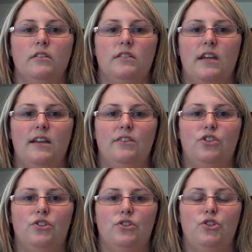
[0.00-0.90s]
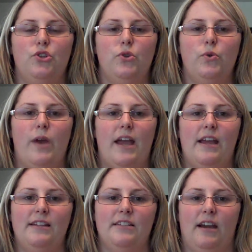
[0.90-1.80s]
stage
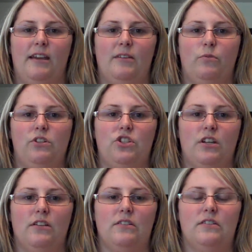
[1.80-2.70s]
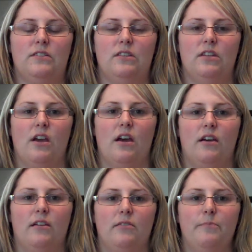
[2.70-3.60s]
2A diet, which is
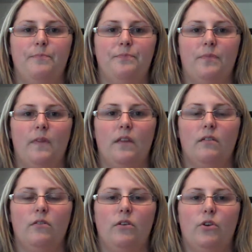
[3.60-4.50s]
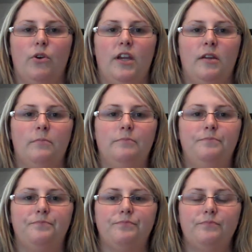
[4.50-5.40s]
the cream
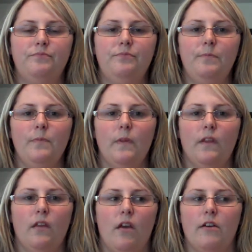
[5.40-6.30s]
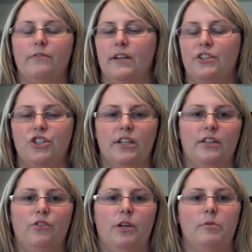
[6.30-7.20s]
of like
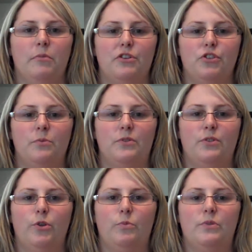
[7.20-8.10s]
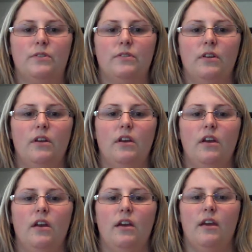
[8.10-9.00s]
chicken, cream and mushroom soups,
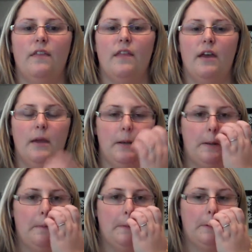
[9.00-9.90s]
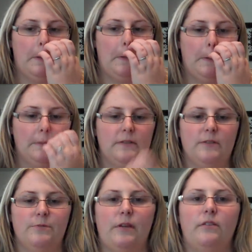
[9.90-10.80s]
and then
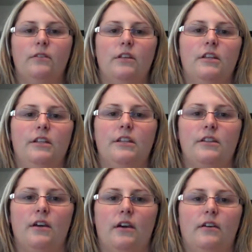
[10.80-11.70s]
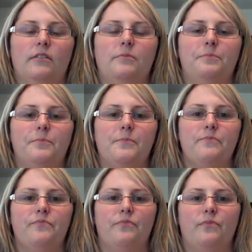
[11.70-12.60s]
and then the
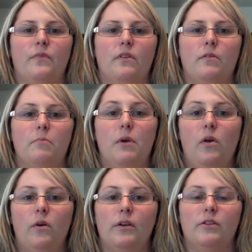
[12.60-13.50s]
milk